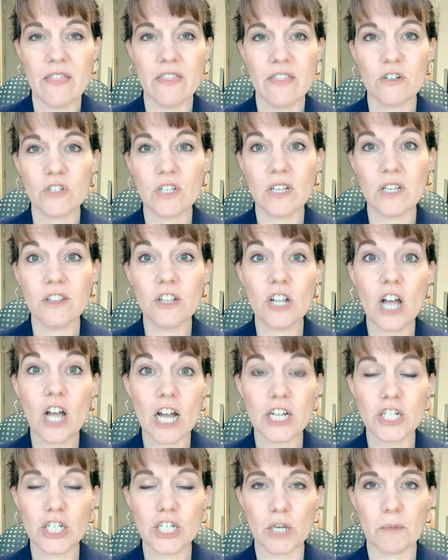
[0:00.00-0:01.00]
There's a
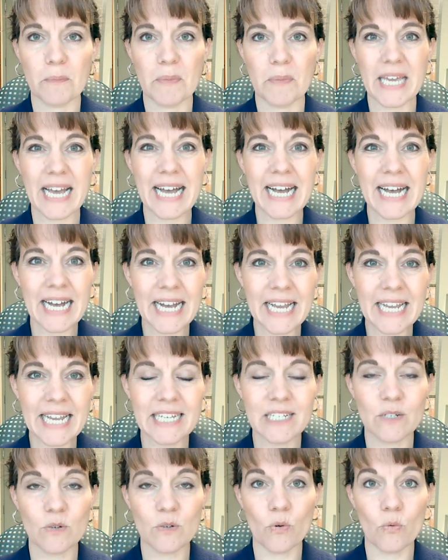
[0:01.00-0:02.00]
logic
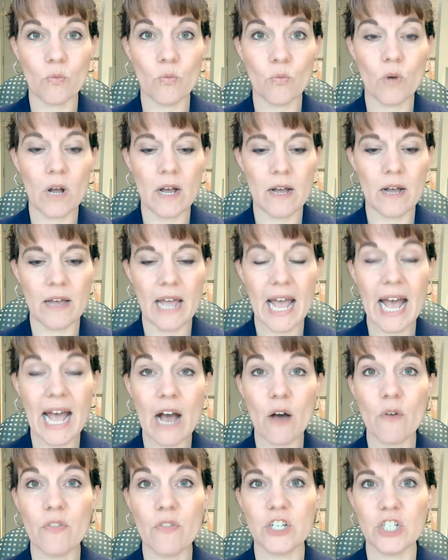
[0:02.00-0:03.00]
behind
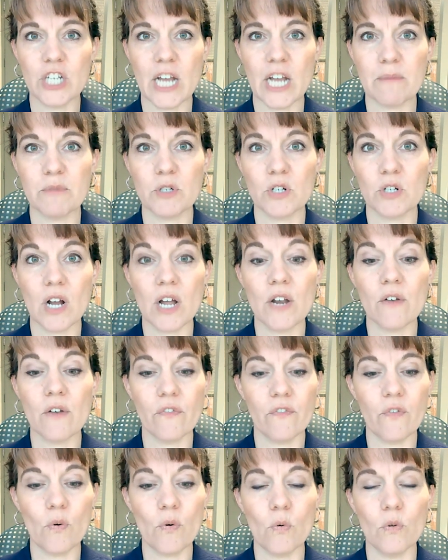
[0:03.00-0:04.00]
how the chapter
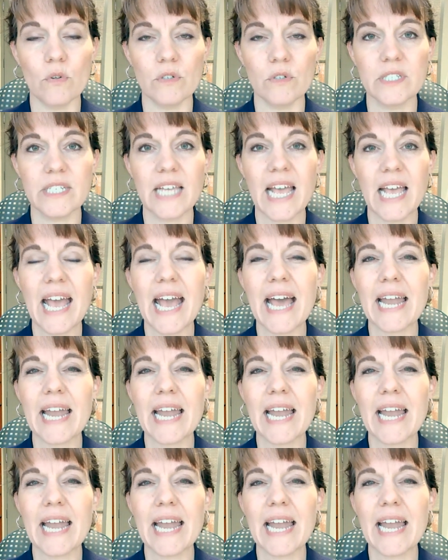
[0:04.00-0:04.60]
unfolds,